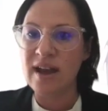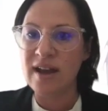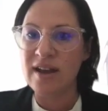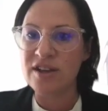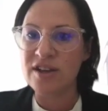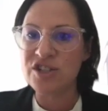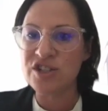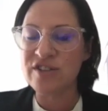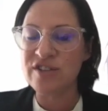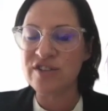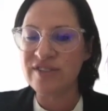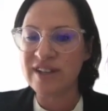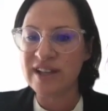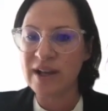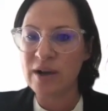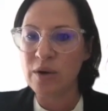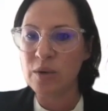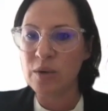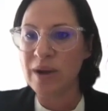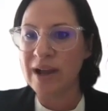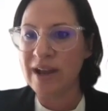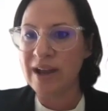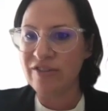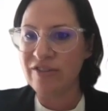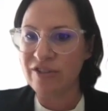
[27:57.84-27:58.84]
shifting
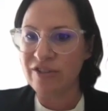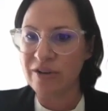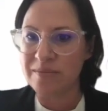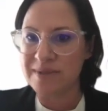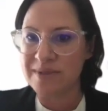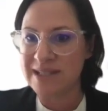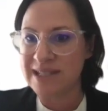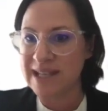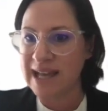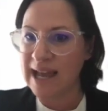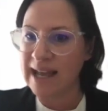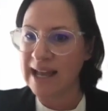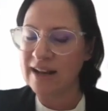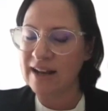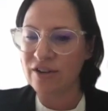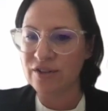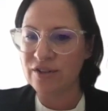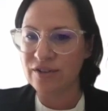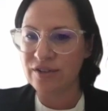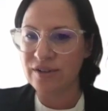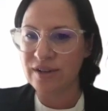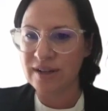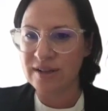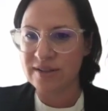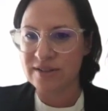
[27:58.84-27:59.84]
away from
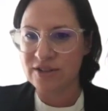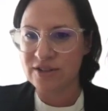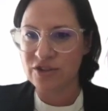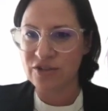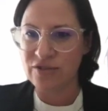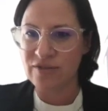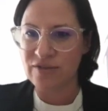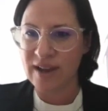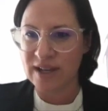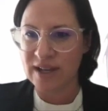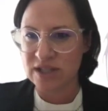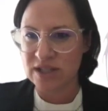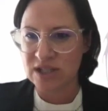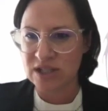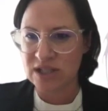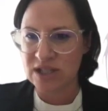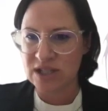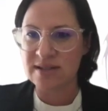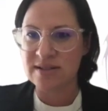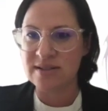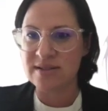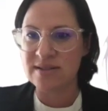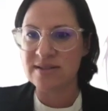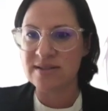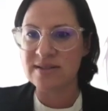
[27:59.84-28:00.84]
siloed
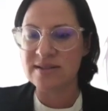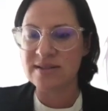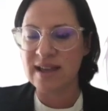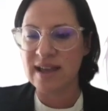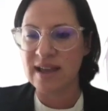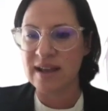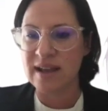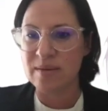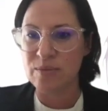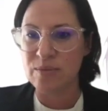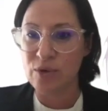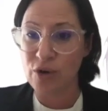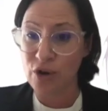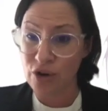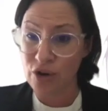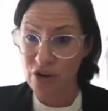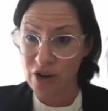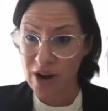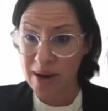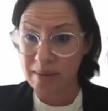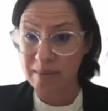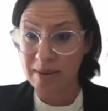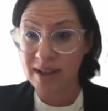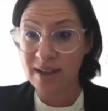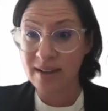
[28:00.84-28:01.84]
interventions and
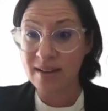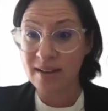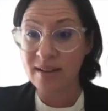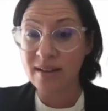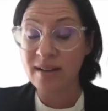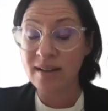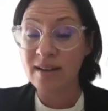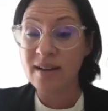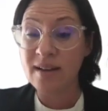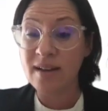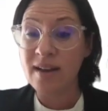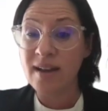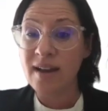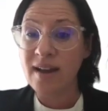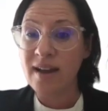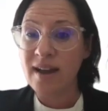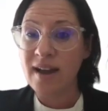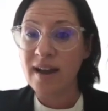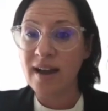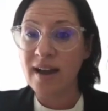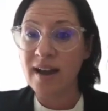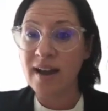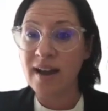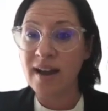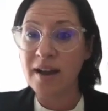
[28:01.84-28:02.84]
programming,
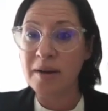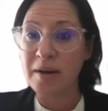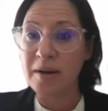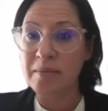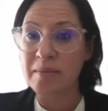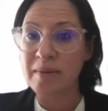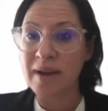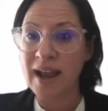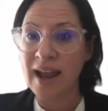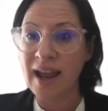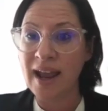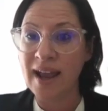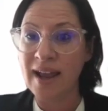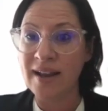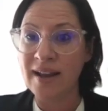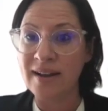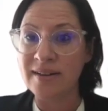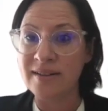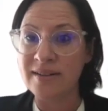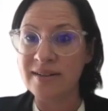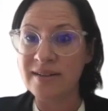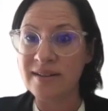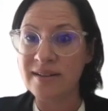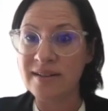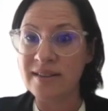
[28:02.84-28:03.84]

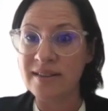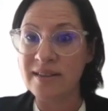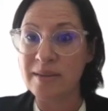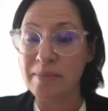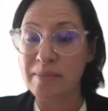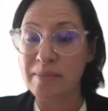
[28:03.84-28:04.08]
and the